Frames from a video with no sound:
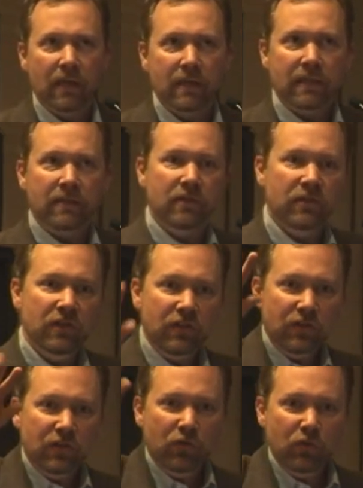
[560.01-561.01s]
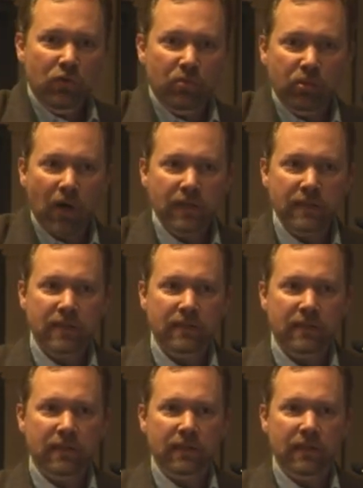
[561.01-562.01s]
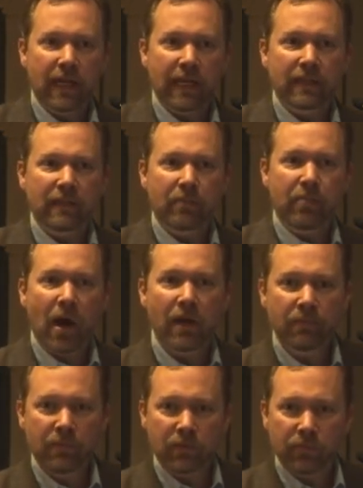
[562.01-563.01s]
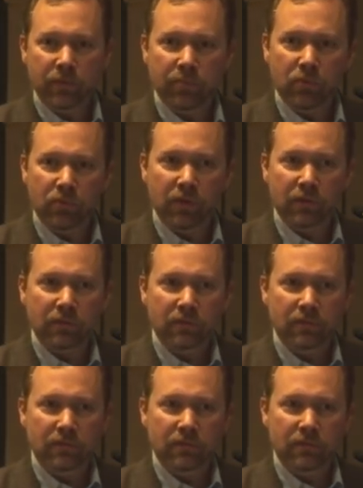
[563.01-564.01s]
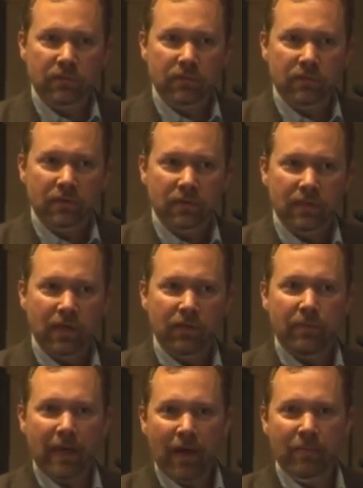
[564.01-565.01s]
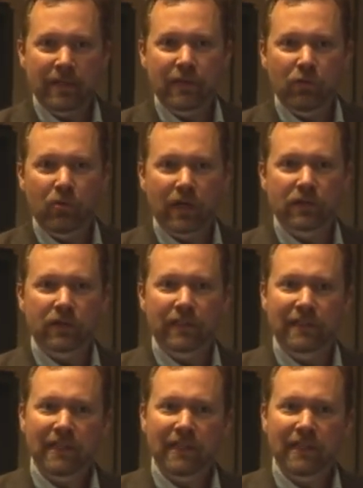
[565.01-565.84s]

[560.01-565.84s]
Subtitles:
I said, just do the processing, and at the bottom of the report, tell them how many you actually